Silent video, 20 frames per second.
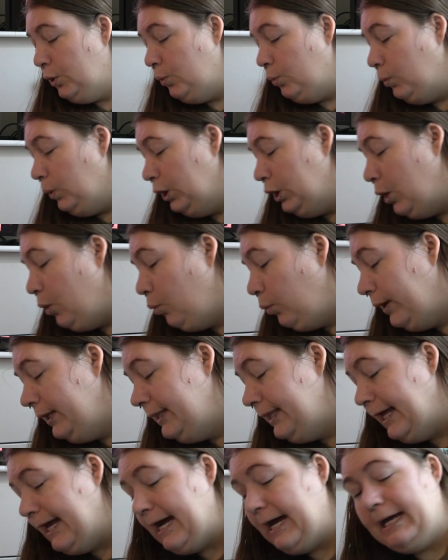we're going to
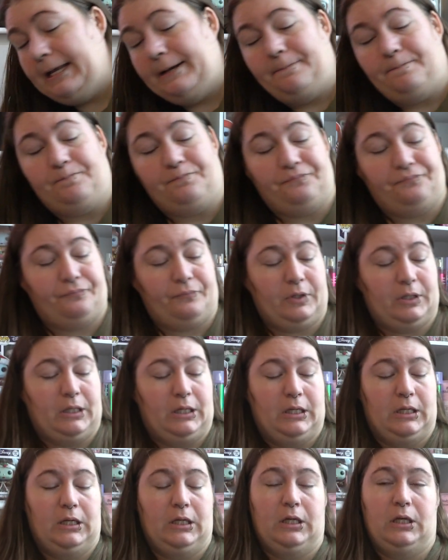read that.
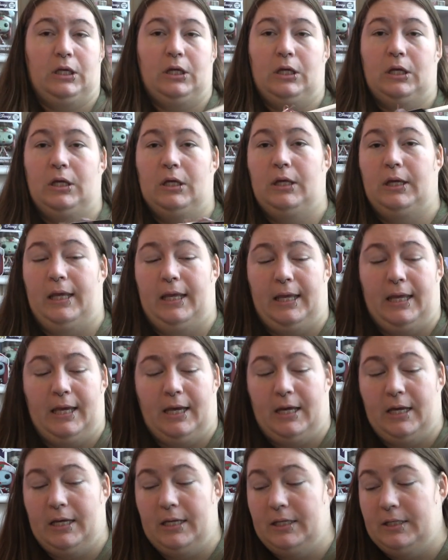
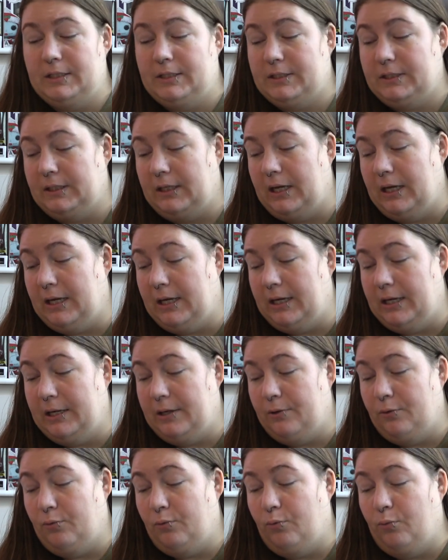And
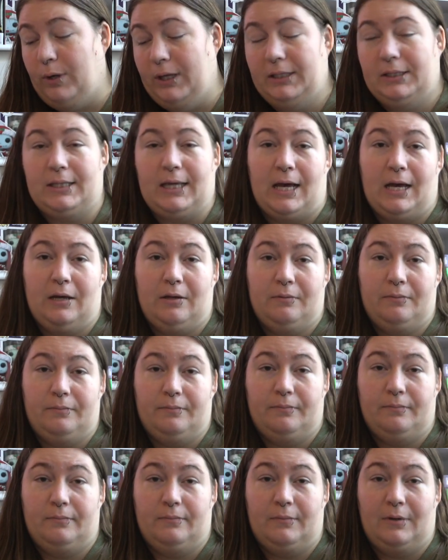with that,
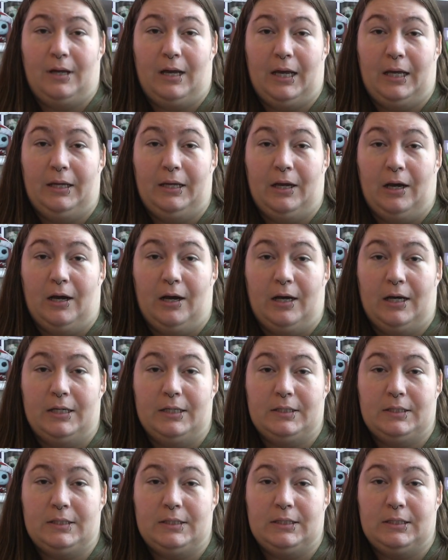I
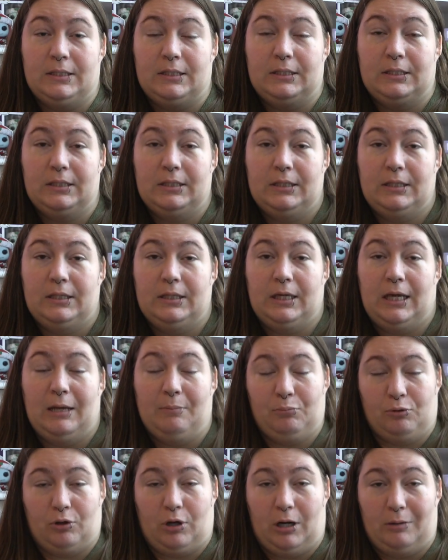got a
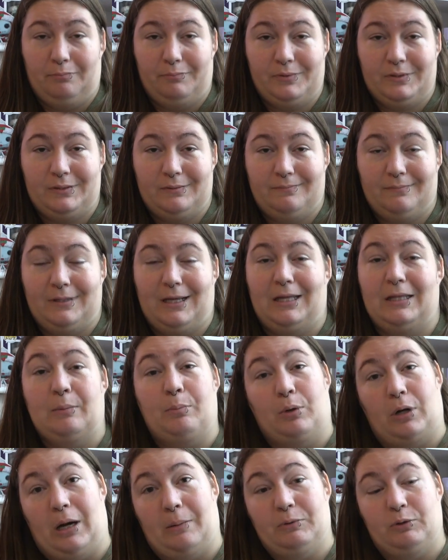prompt, and the
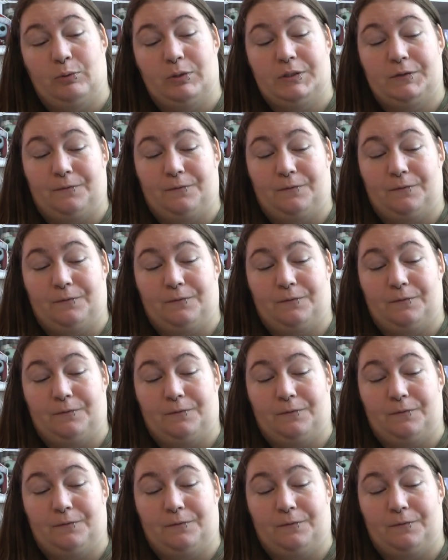prompt was